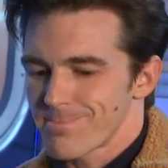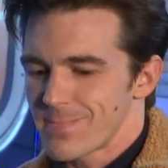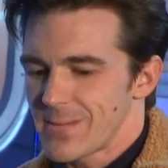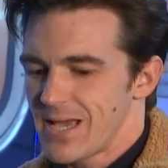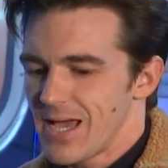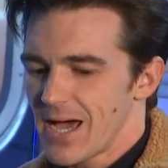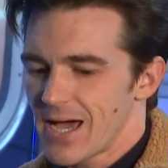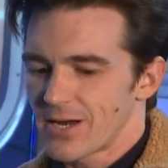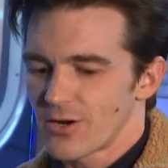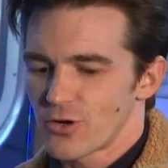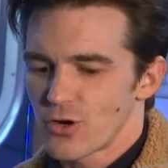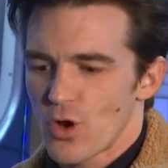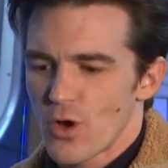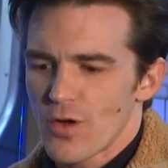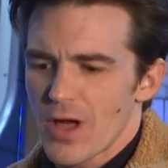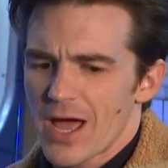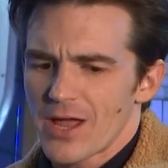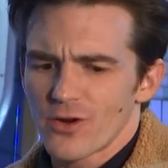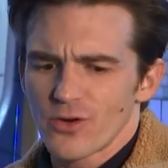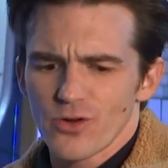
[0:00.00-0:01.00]
Yeah, I don't know.
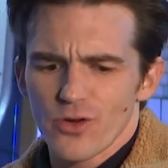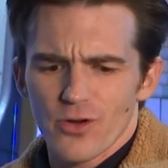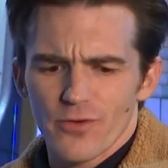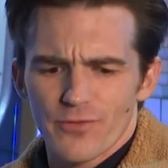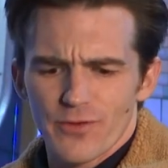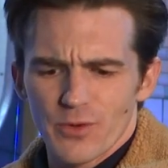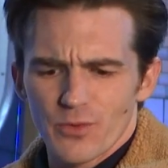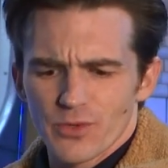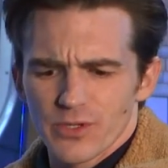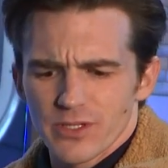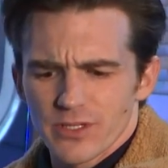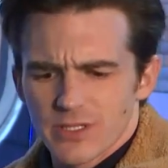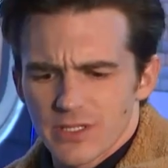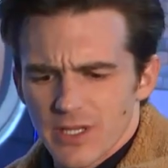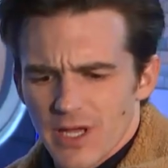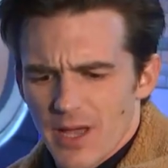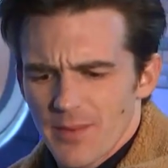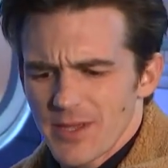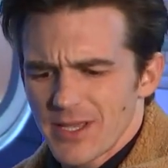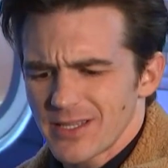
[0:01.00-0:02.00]
I don't know if it was.
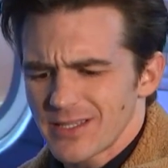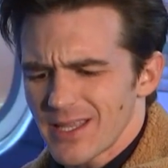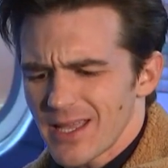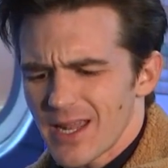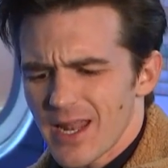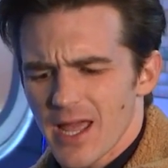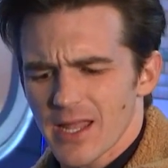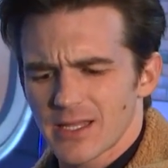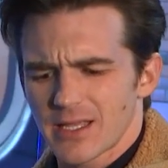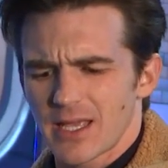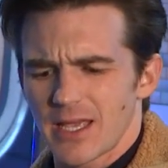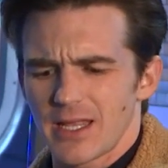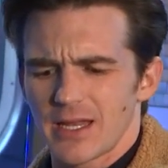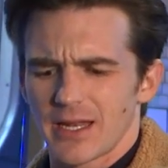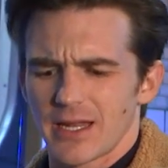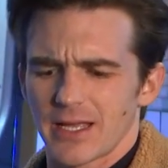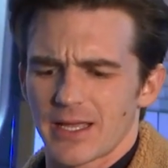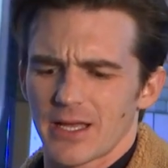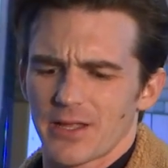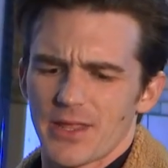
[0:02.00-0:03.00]
I mean, because they'd had
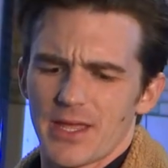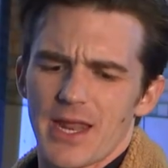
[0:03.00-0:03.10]
Keenan and Kel.